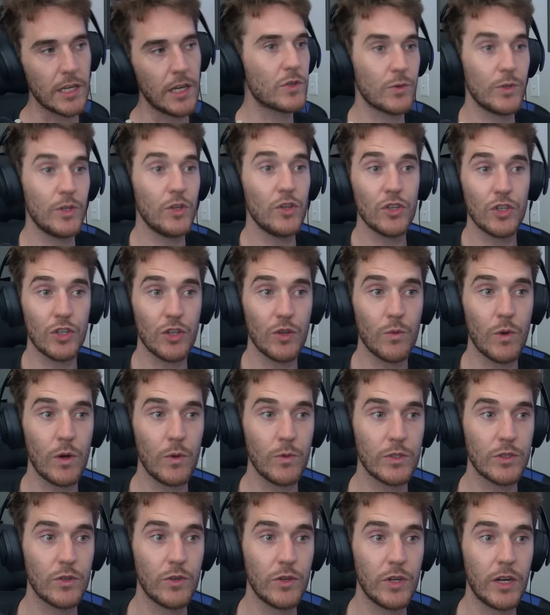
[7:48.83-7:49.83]
So he understood what
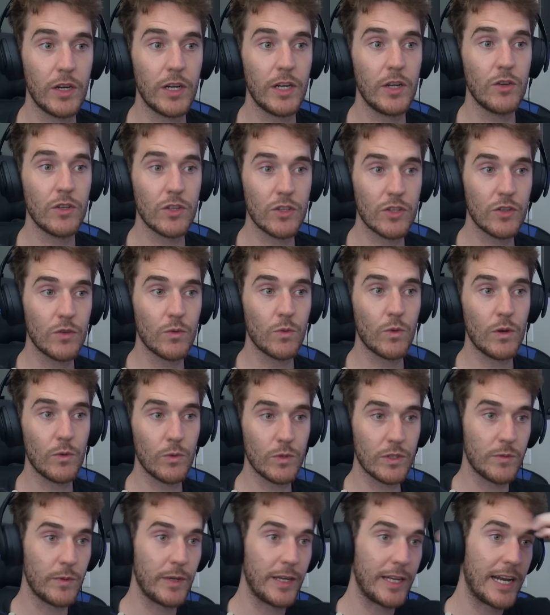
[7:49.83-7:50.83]
was going on. He understood what
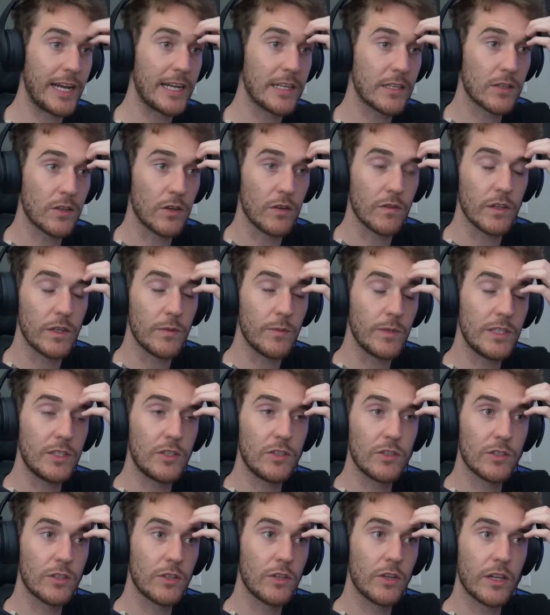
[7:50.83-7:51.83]
was being asked of him. He's
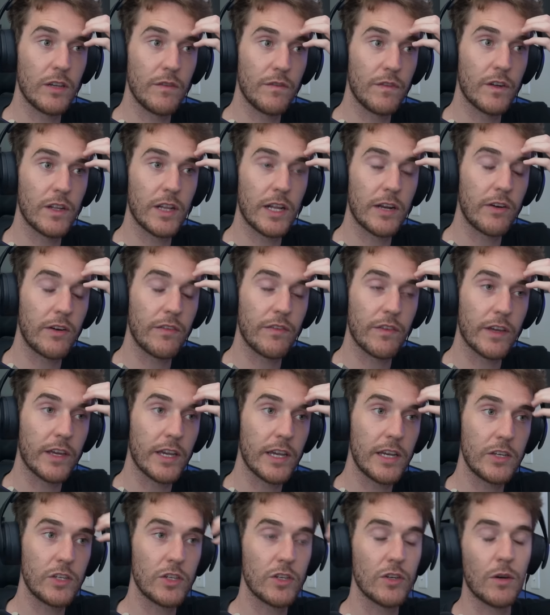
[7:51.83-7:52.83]
just looking for
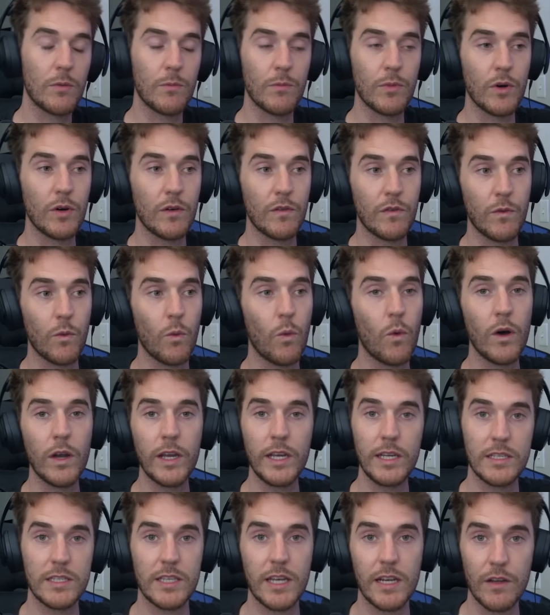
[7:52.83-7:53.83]
clarification on both what
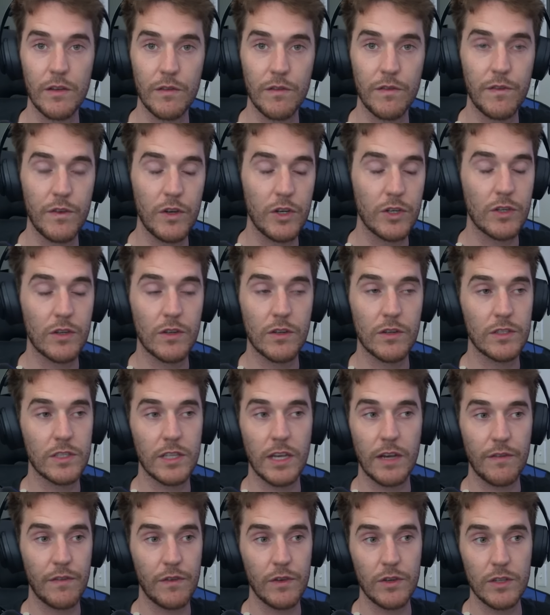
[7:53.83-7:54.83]
he said at first, because
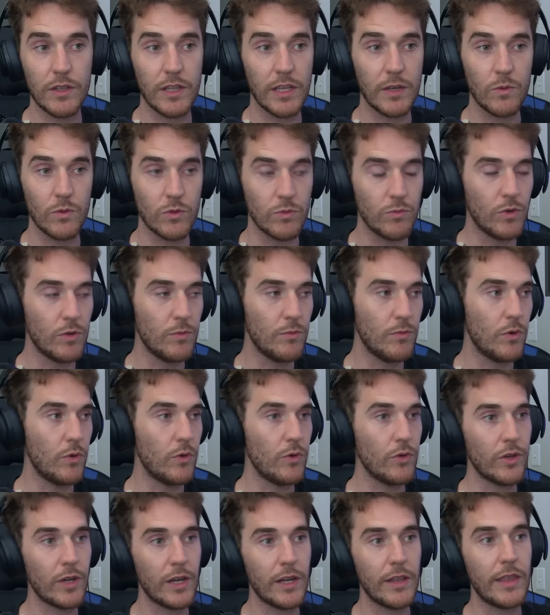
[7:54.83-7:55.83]
that first thing was
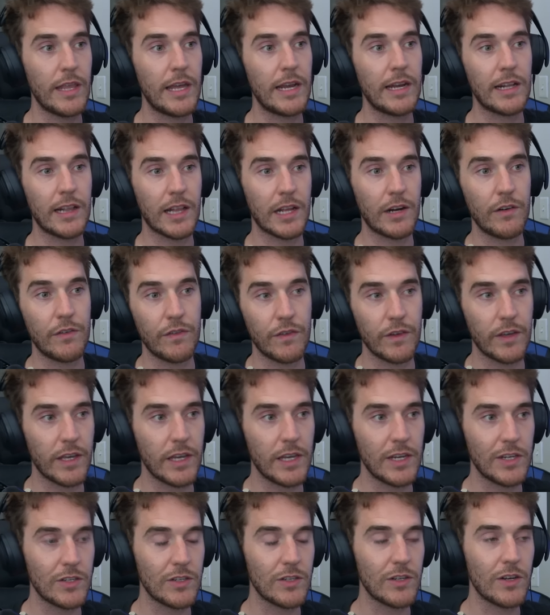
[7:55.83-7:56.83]
mumbled, and then
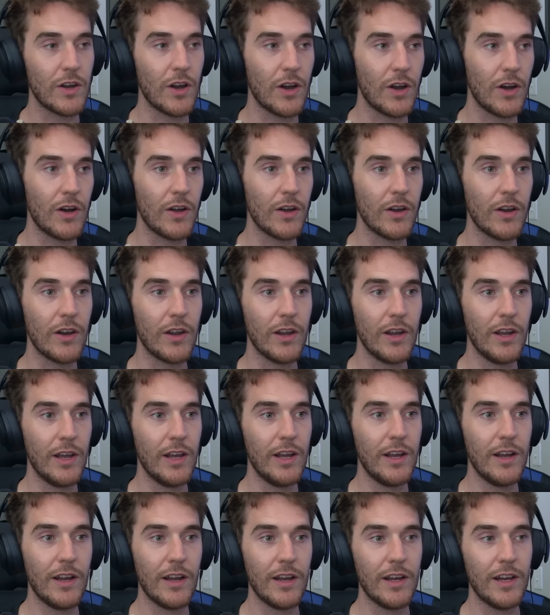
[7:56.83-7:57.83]
clarification on
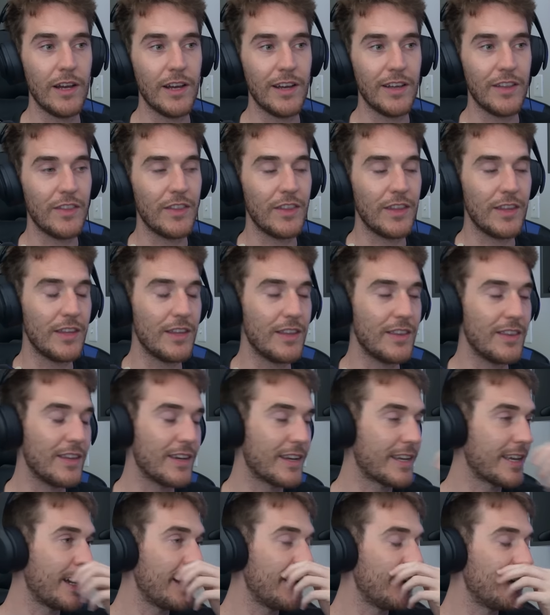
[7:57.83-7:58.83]
uh, the the
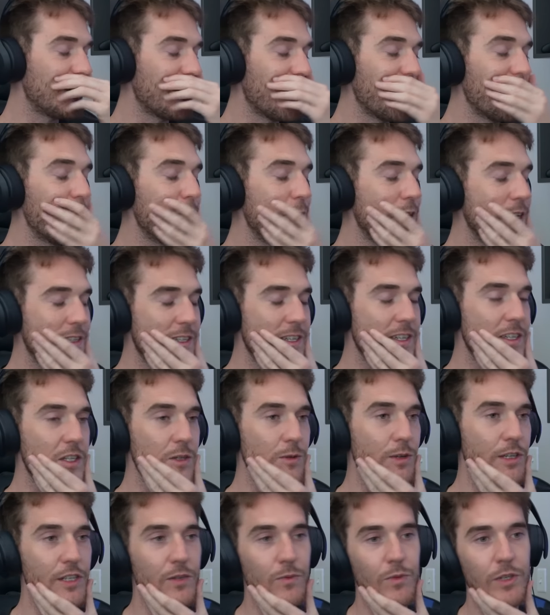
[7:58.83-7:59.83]
kind of downwind
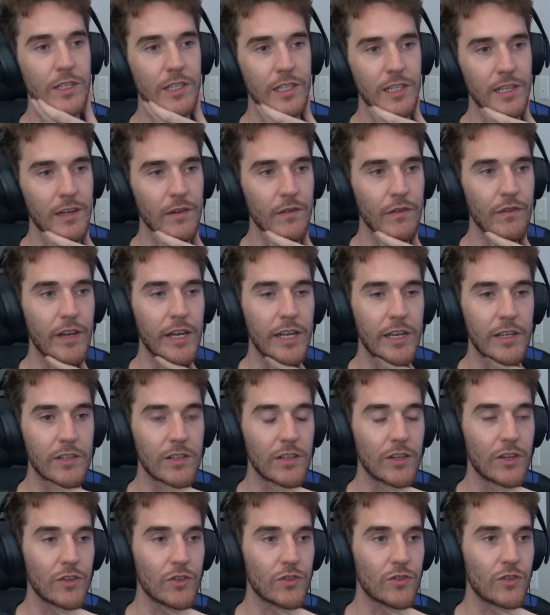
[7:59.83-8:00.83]
situation, which in fairness
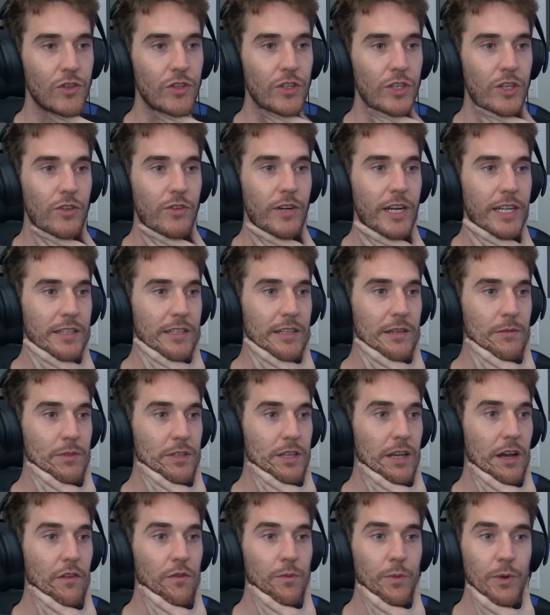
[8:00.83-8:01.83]
the controller corrected
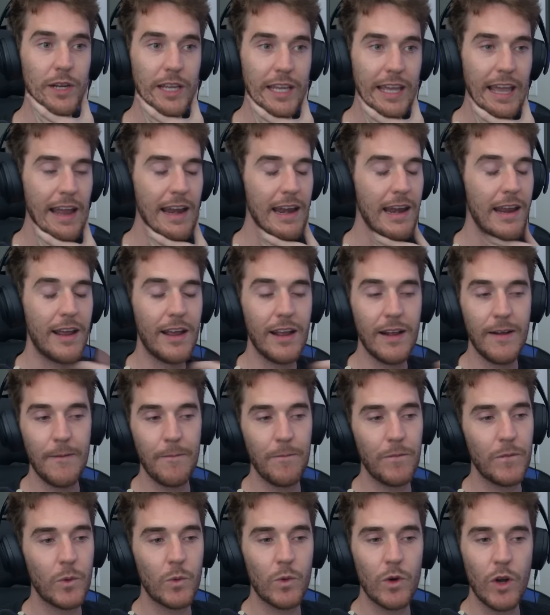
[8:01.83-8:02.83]
himself. But again,
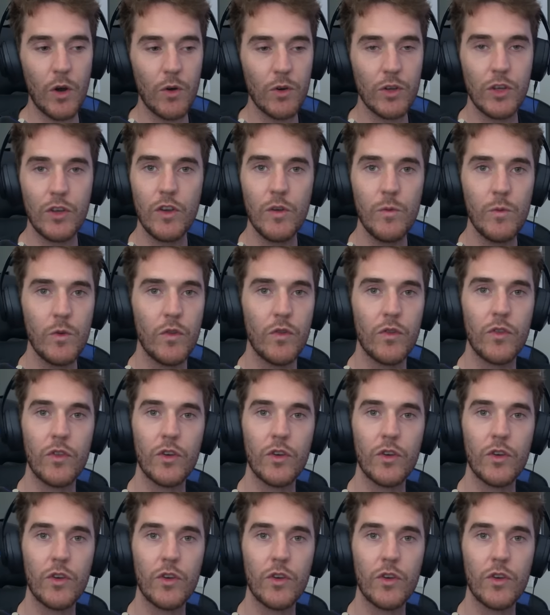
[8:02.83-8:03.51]
we're all human.